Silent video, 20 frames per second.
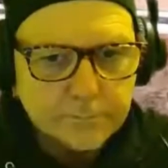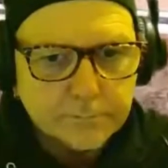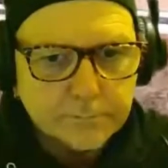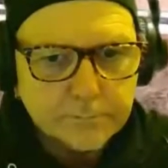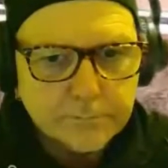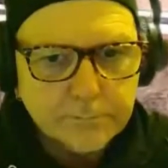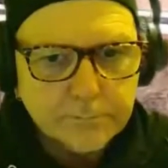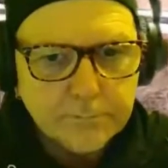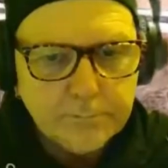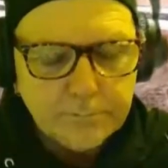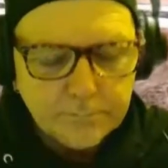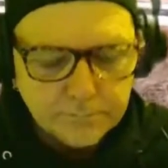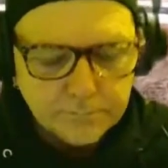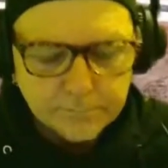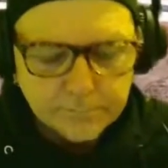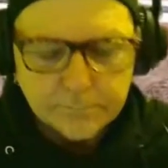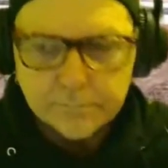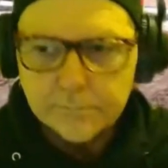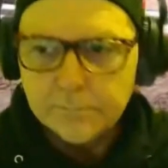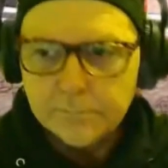
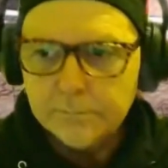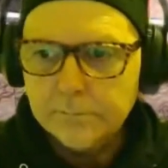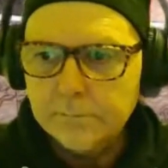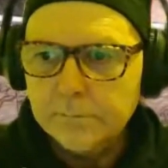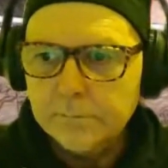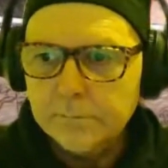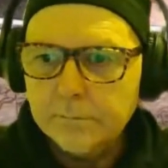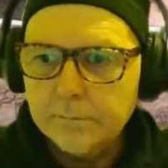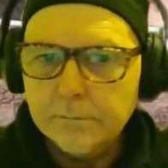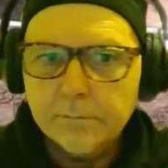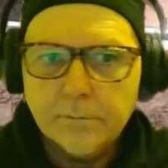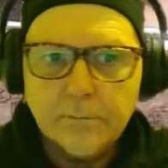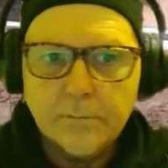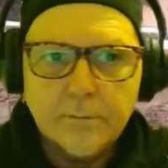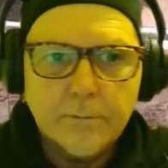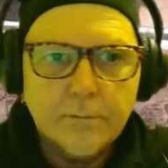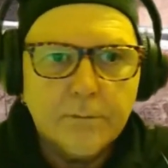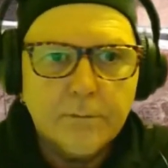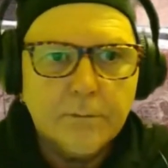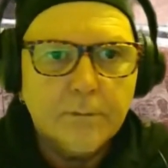
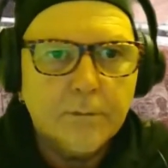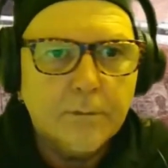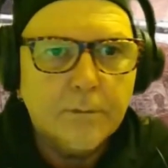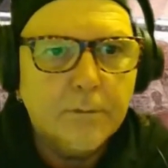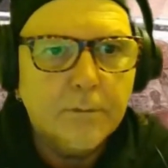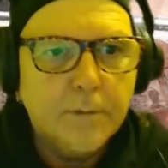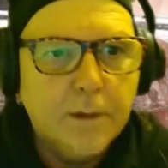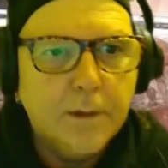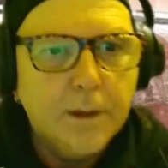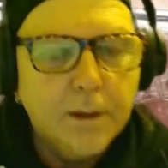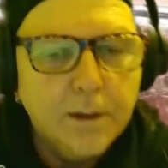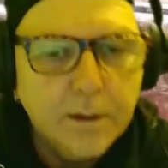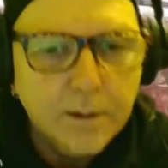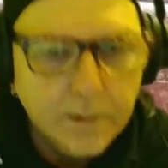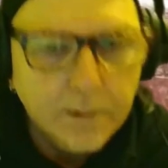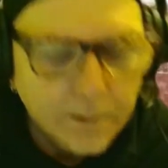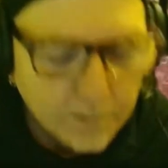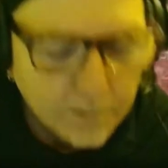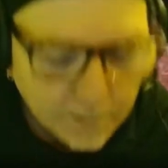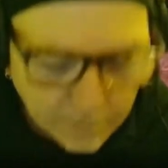[no speech]